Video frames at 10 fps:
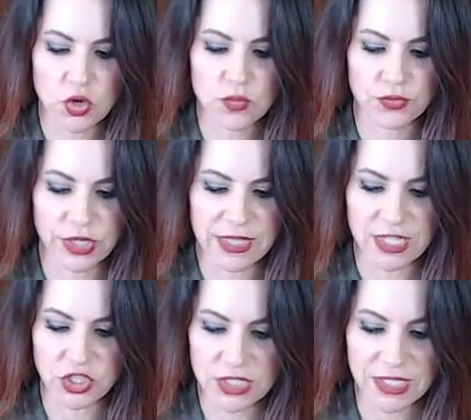so pretty.
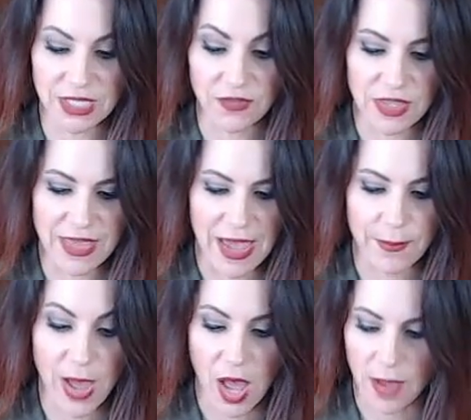They just give it that
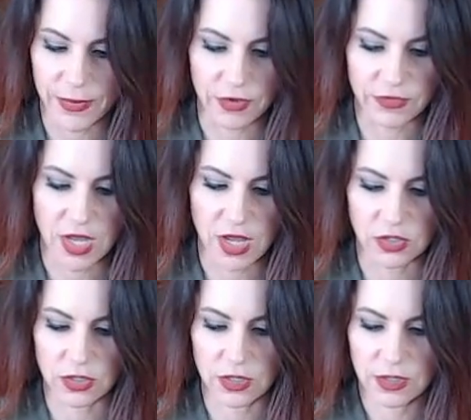pop of
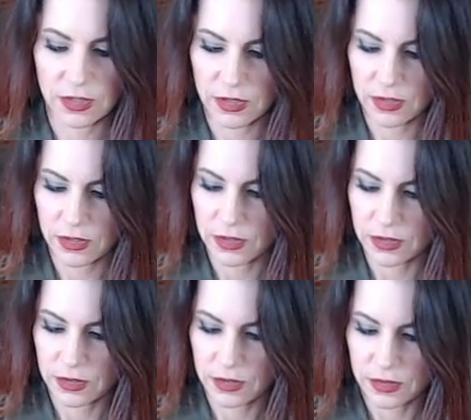color.
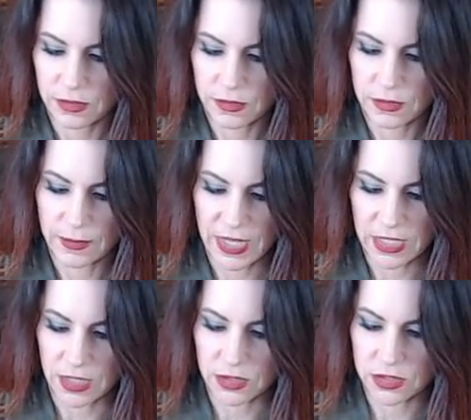
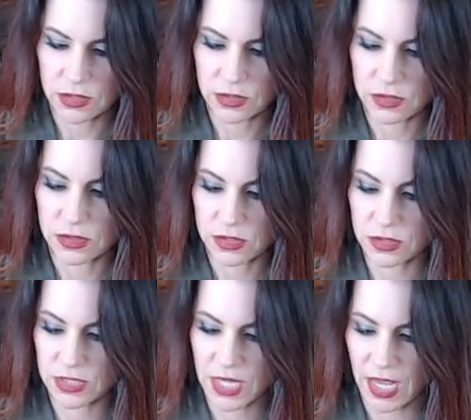Make it
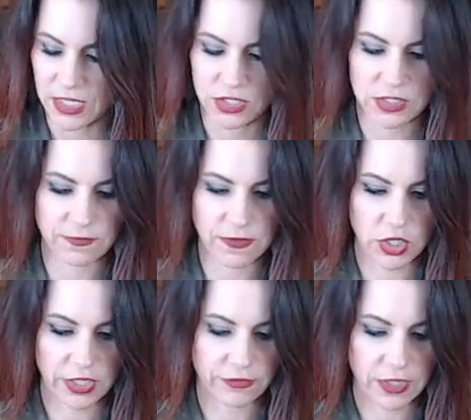taste
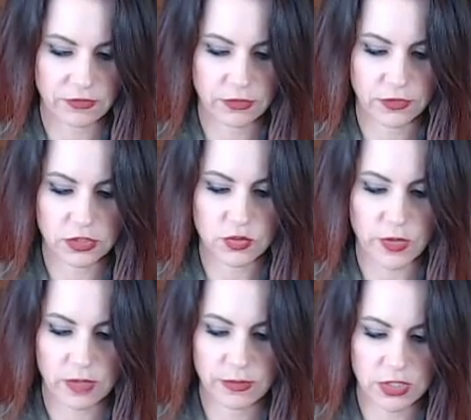very flavorful as
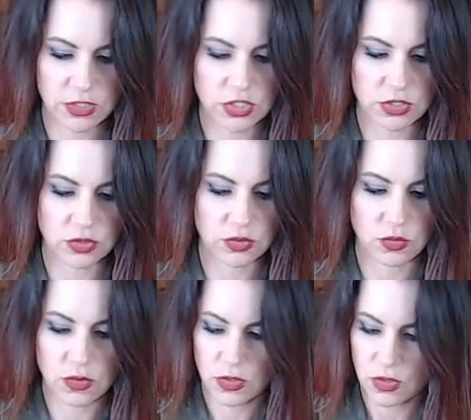well. I'm going to do